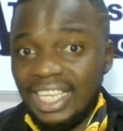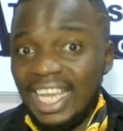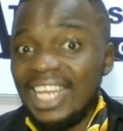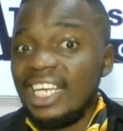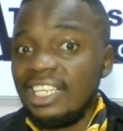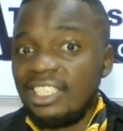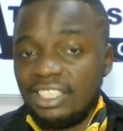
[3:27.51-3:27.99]

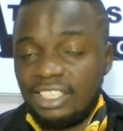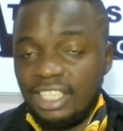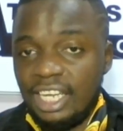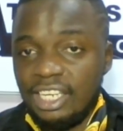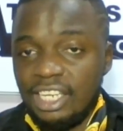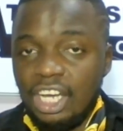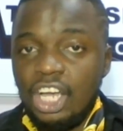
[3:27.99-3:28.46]
Any
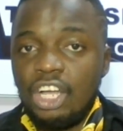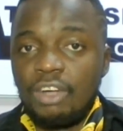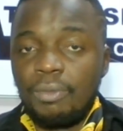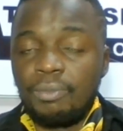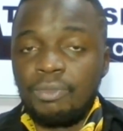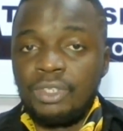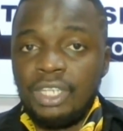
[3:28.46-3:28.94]
entertainer
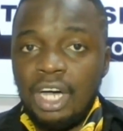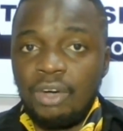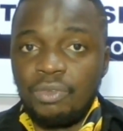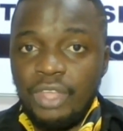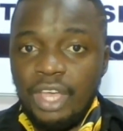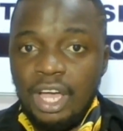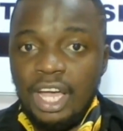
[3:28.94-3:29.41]

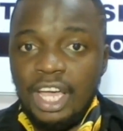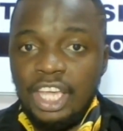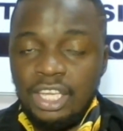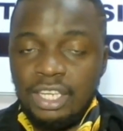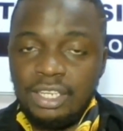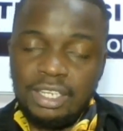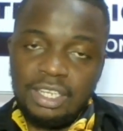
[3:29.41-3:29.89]
down there
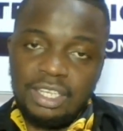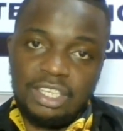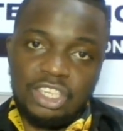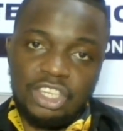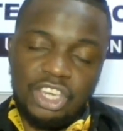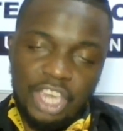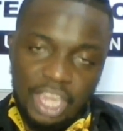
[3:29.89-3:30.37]
in
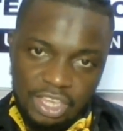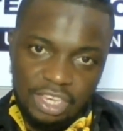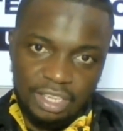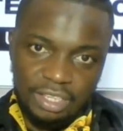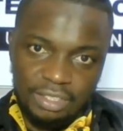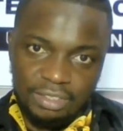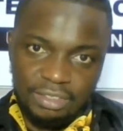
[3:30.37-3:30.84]
Kenya.
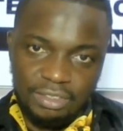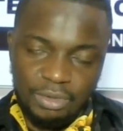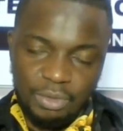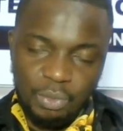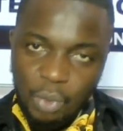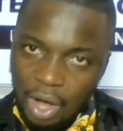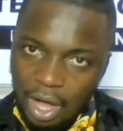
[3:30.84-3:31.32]

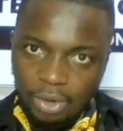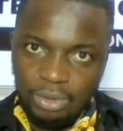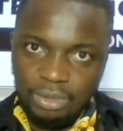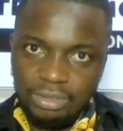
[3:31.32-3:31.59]
Wow.